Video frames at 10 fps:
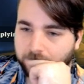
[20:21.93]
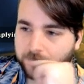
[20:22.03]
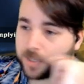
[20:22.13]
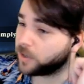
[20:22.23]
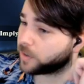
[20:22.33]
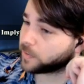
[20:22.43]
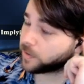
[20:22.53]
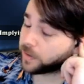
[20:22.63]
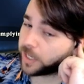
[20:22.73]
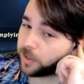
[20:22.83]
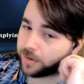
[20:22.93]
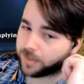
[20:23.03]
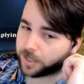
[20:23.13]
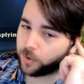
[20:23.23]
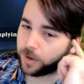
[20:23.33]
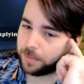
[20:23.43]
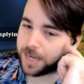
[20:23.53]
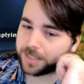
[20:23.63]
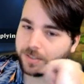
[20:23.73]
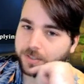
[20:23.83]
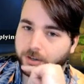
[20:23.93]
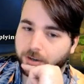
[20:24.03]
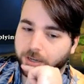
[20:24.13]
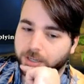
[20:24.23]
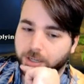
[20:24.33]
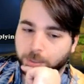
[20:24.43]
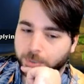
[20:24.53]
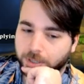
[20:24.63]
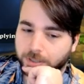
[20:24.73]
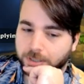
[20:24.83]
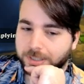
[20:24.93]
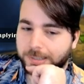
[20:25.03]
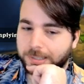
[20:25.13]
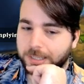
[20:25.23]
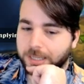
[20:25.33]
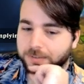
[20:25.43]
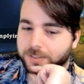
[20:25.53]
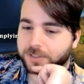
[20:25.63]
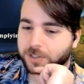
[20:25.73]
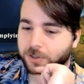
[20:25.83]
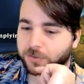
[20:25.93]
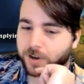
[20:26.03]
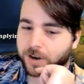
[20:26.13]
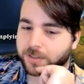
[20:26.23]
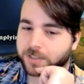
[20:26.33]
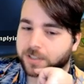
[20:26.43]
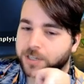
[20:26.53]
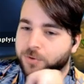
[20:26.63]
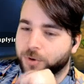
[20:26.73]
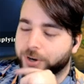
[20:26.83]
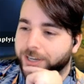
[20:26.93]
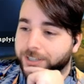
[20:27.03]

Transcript: And don't get me wrong, they could have like coin mass hysteria here, but this Soulfire and this Leroy,